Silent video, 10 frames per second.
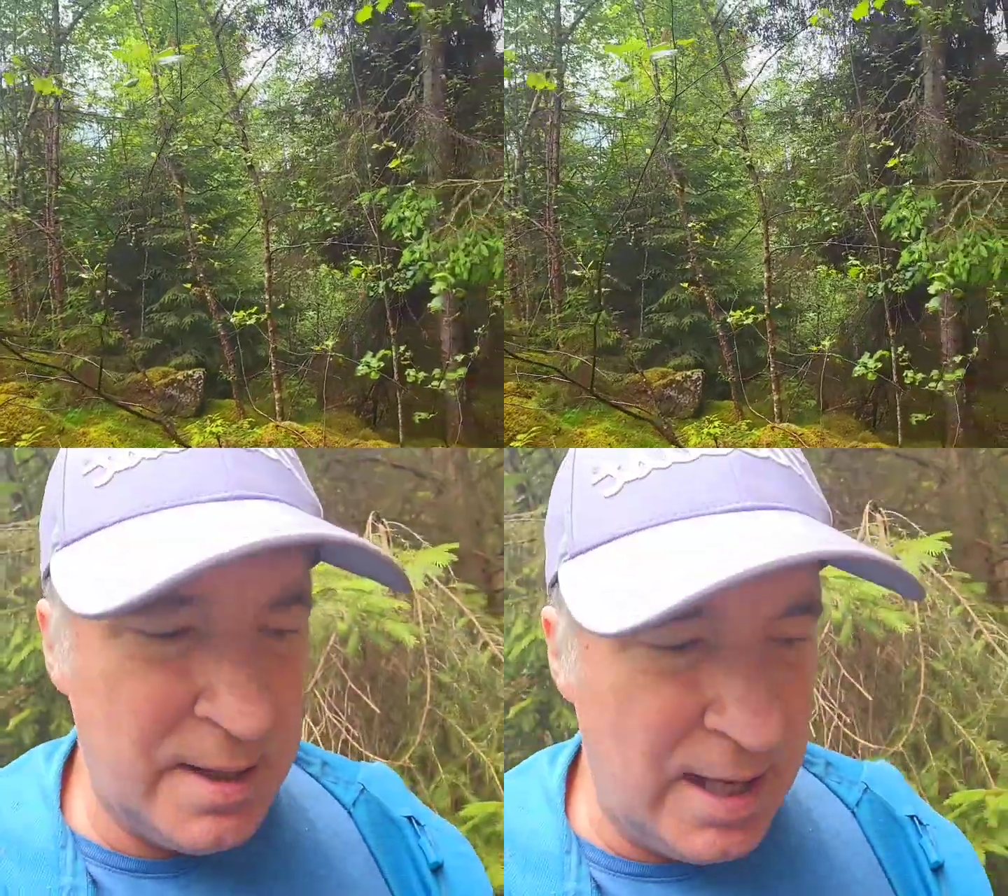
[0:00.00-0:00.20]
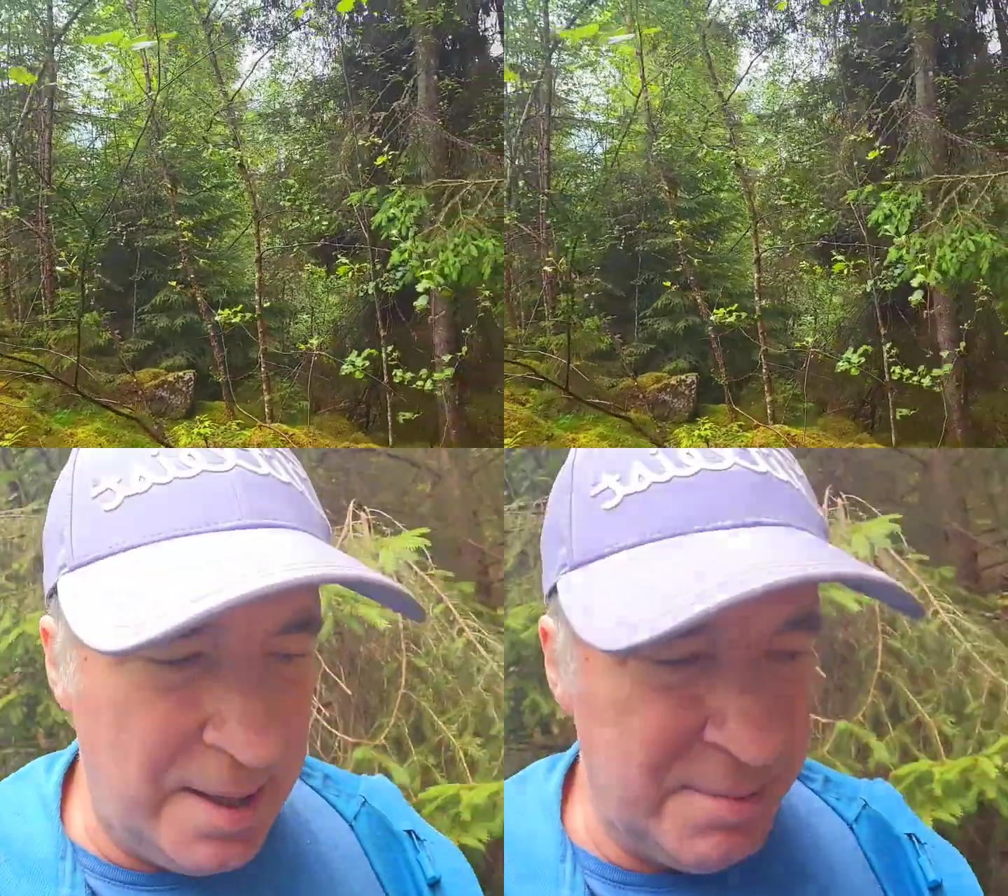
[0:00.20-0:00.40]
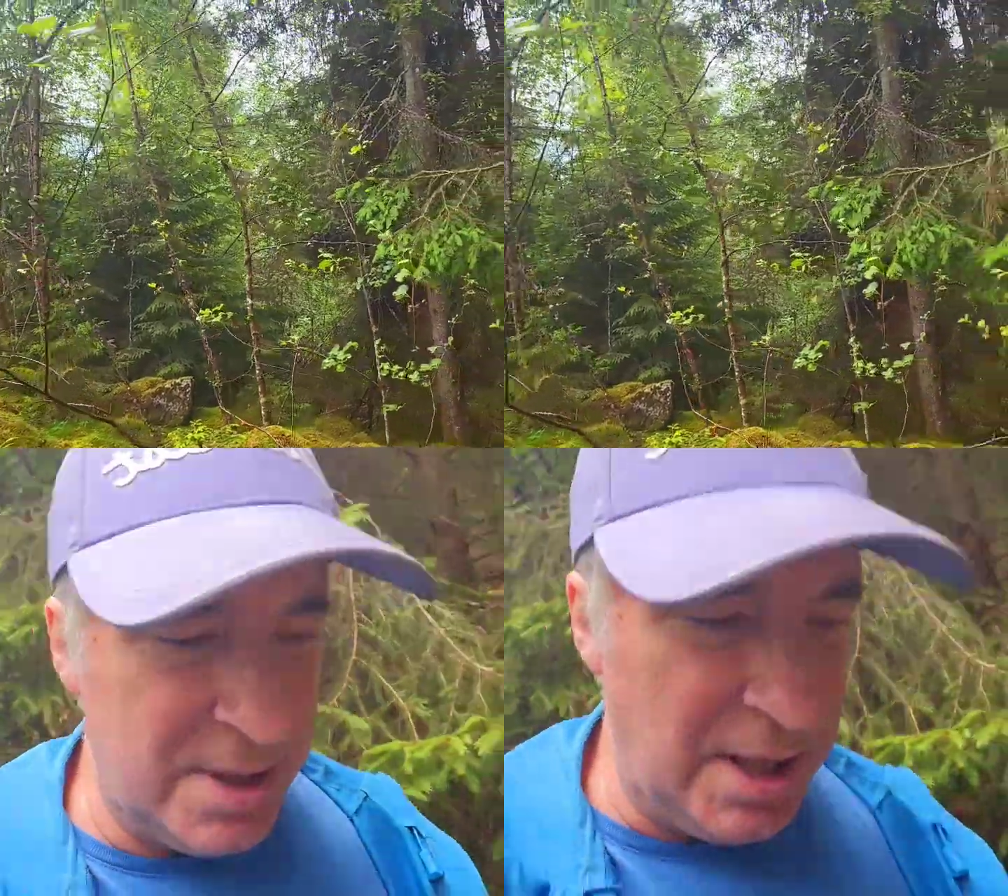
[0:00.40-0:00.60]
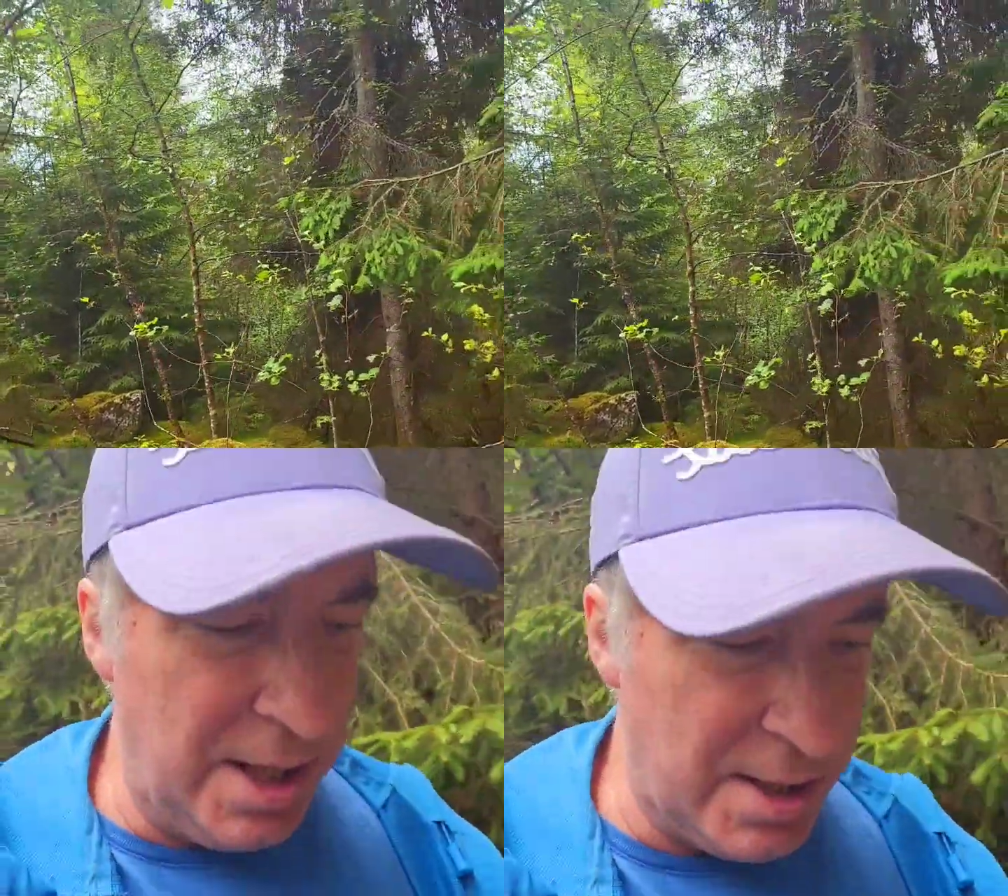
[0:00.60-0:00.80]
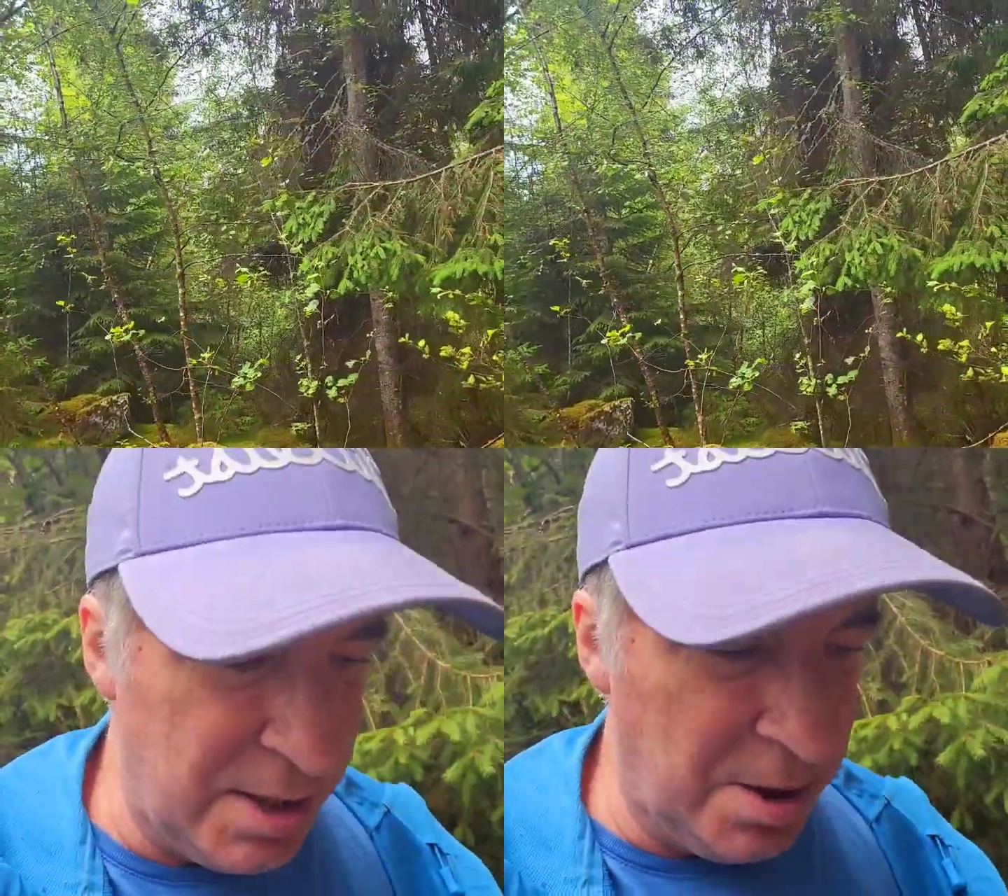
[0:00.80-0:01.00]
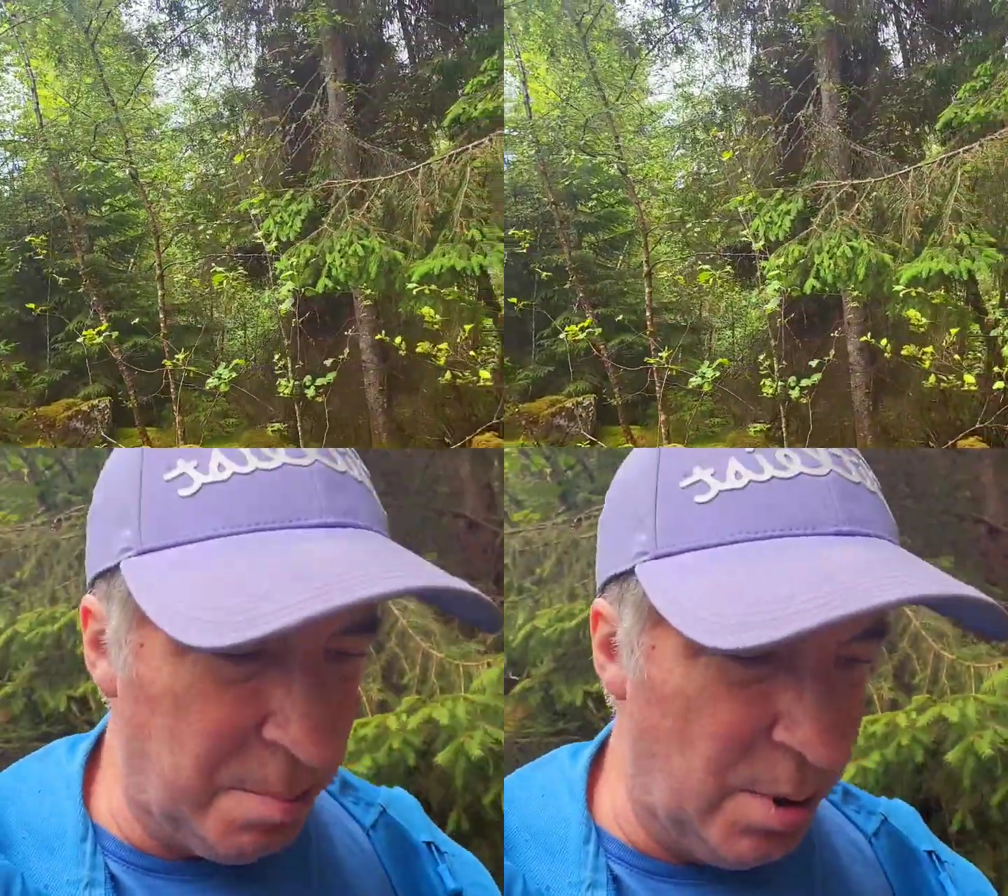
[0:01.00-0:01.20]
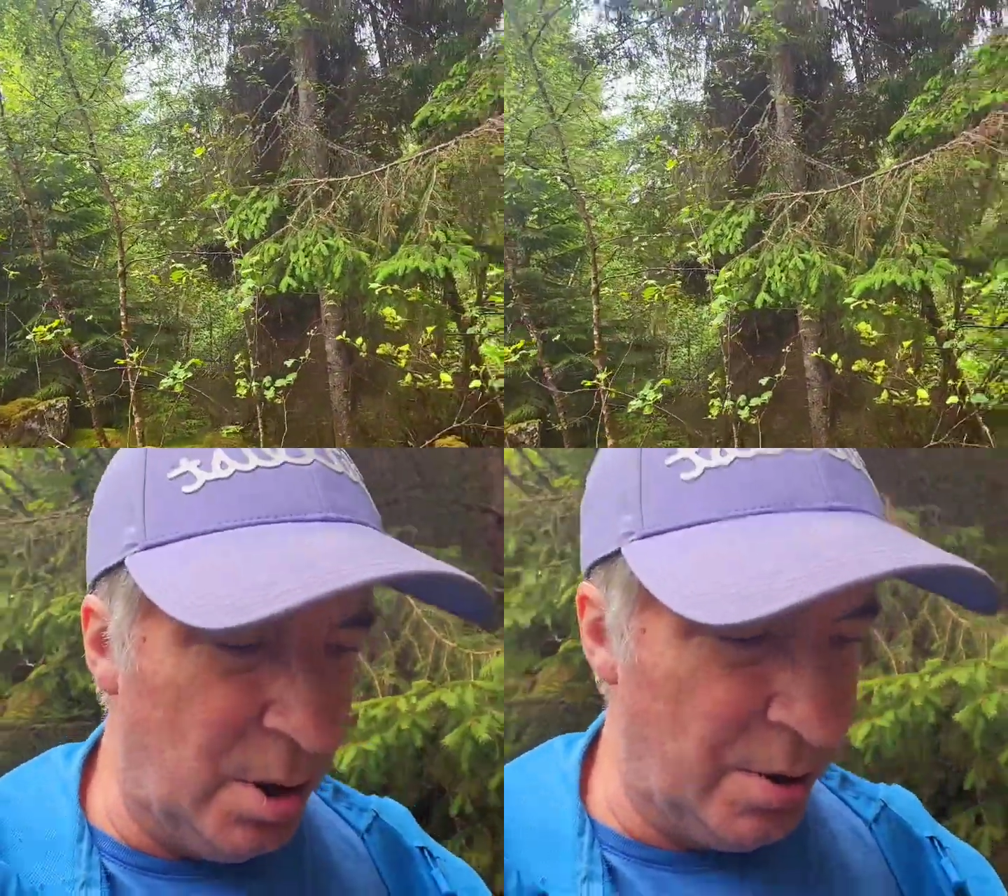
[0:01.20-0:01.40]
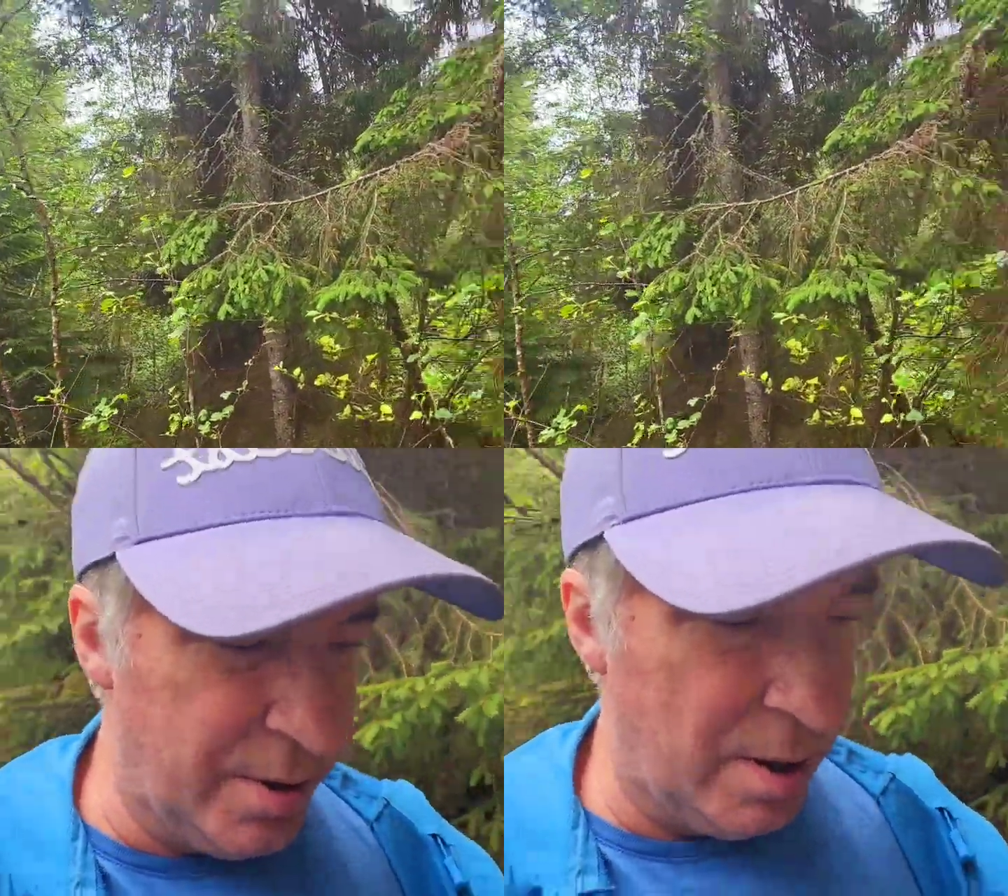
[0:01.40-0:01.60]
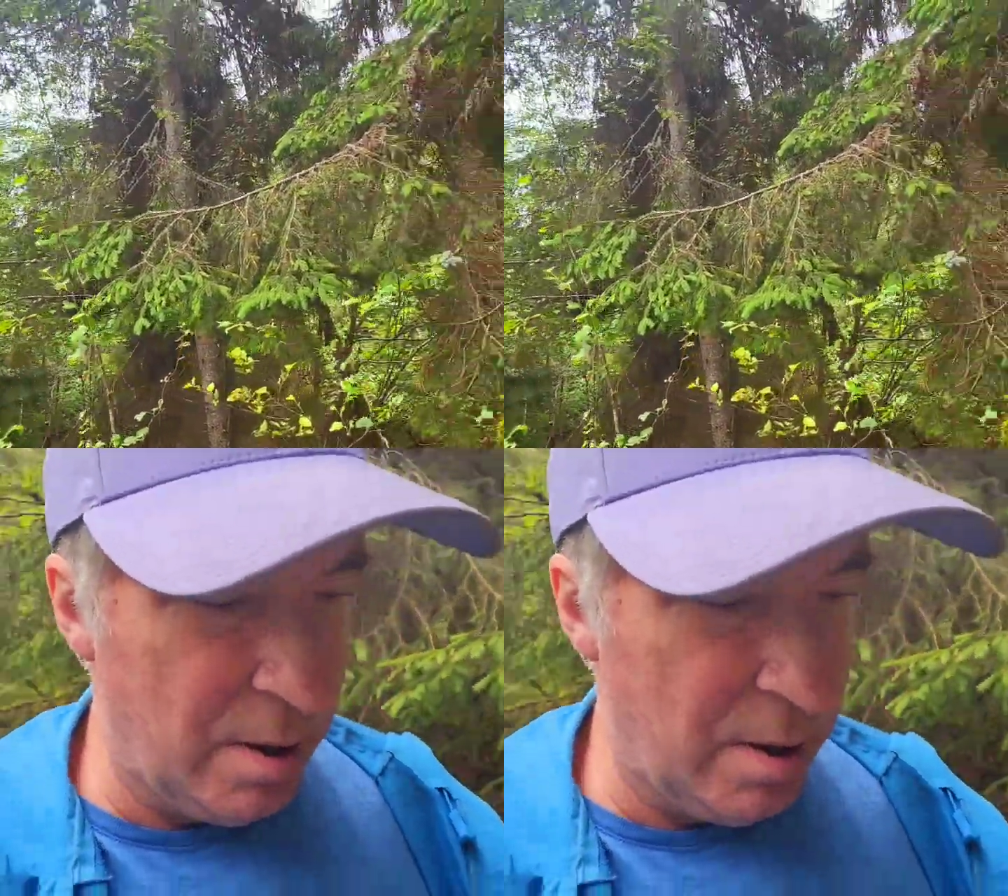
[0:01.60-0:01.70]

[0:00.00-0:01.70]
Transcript: Lyme disease in your blood.